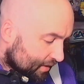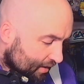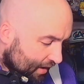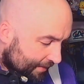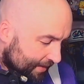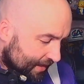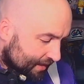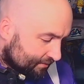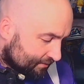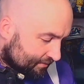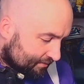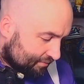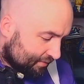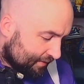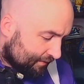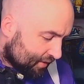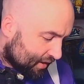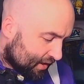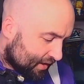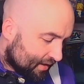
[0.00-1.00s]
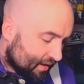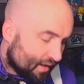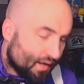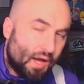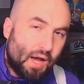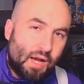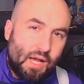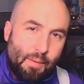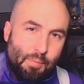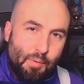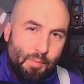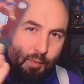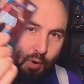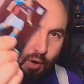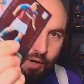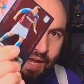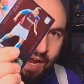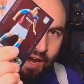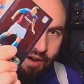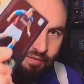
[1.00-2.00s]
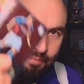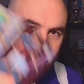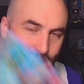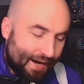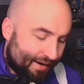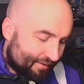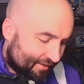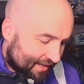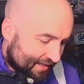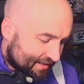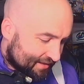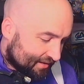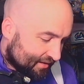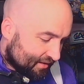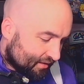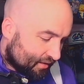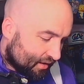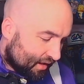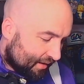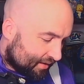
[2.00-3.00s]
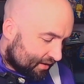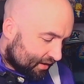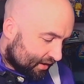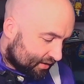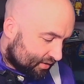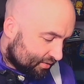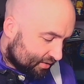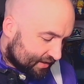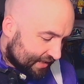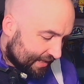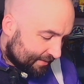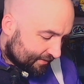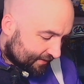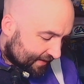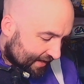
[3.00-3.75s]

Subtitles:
I mean, we've got a couple more Gareth Barrys. Could I do a team of